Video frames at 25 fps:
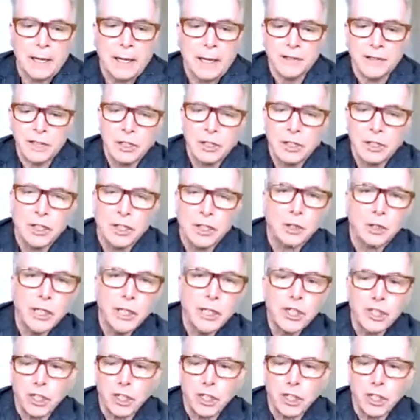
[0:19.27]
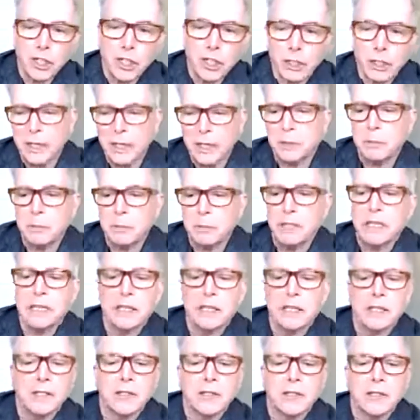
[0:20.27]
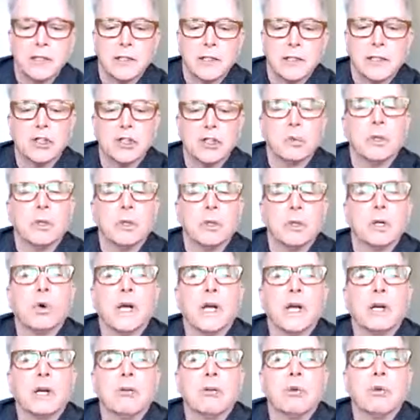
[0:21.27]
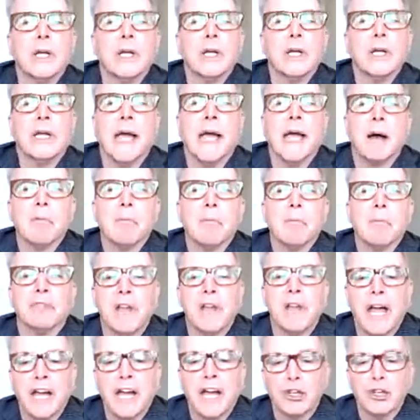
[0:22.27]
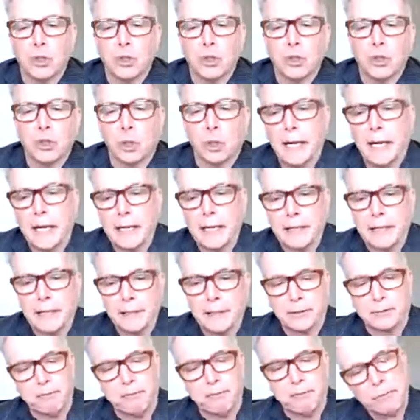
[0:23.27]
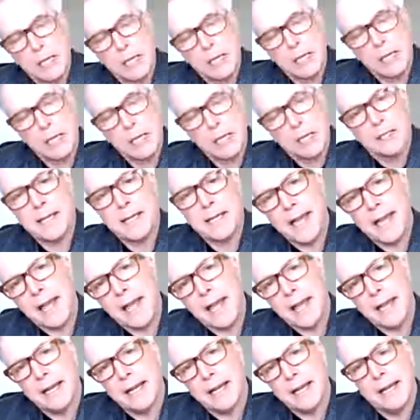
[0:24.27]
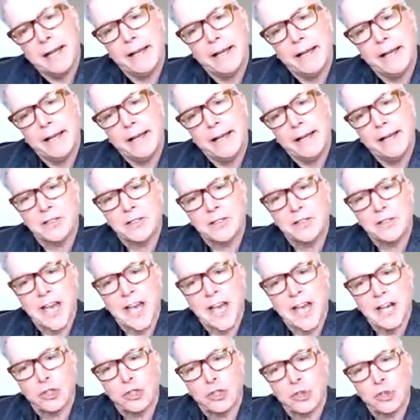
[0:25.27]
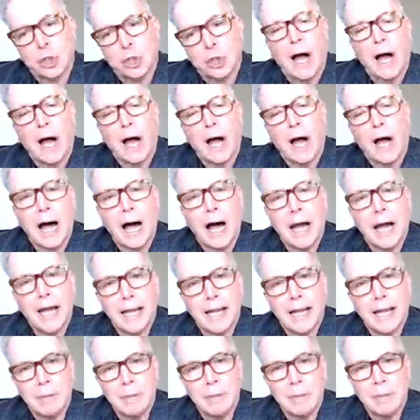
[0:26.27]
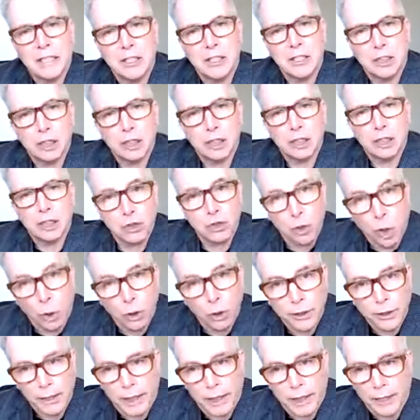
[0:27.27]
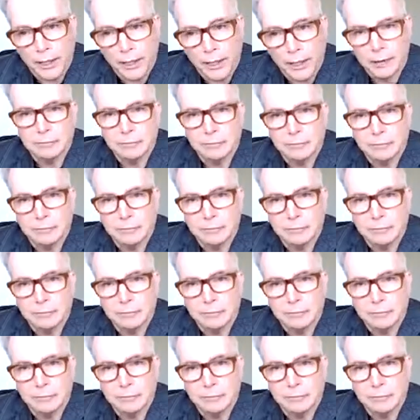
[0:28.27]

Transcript: As is our tradition, we like to begin this session with a quick recap of national days. Today is National I Am in Control Day.